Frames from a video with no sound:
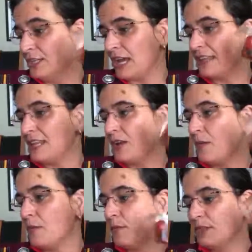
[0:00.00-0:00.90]
So I think
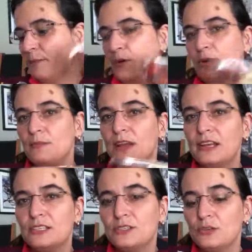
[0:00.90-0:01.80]
the bottom
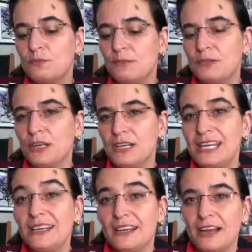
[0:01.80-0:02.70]
line is people don't
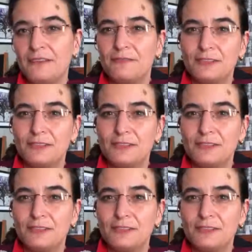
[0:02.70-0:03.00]
eat enough.